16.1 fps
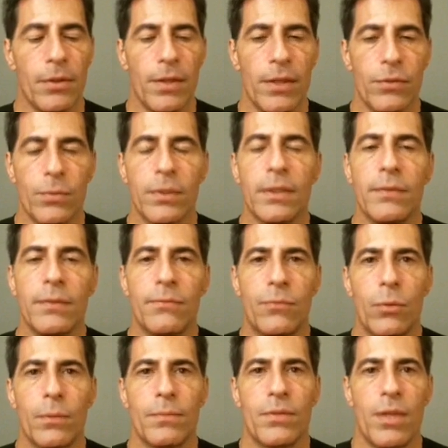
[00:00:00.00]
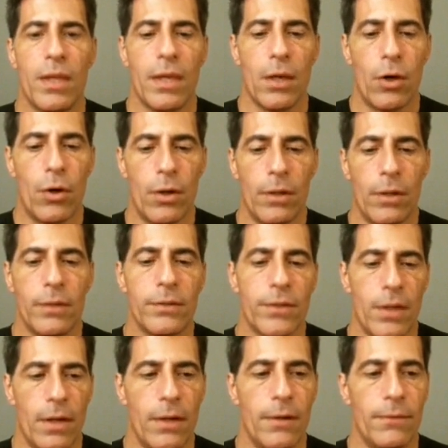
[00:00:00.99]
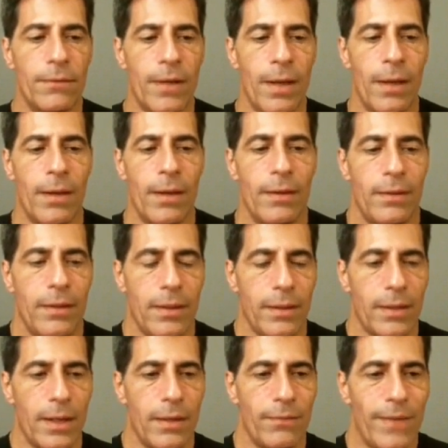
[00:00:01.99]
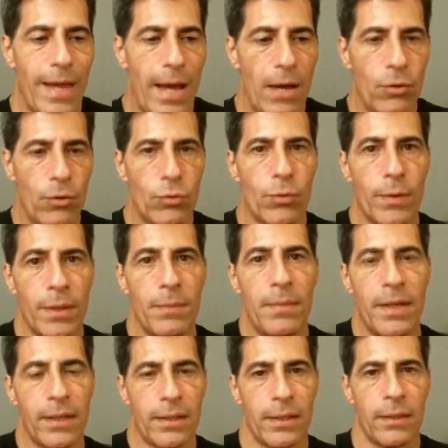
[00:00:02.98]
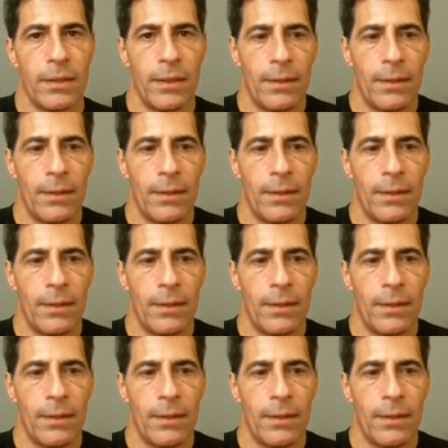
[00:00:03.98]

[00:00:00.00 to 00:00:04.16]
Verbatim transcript: This really forms the heart of the kind of algorithmic